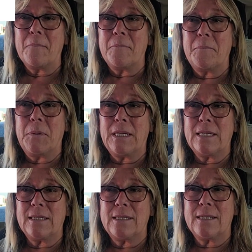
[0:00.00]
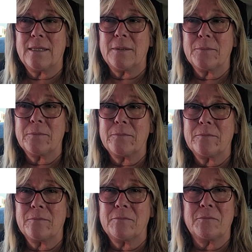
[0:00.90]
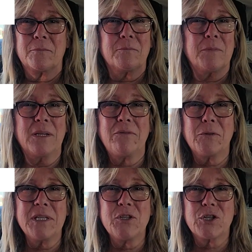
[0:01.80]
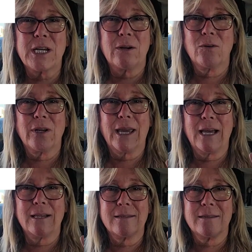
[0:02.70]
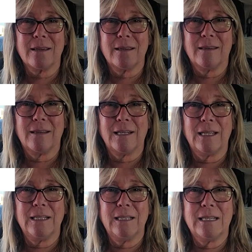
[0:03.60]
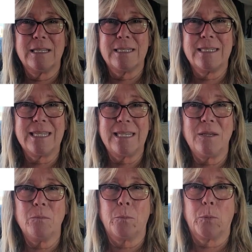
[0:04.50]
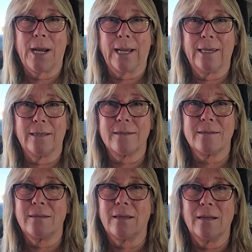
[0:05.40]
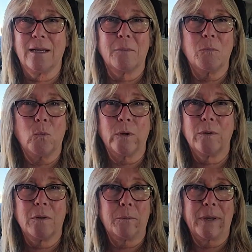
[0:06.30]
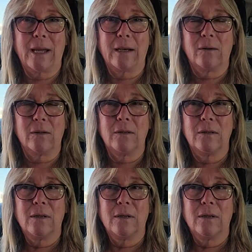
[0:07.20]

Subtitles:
But my friend Sharon has the little Z brackets that come with the panel,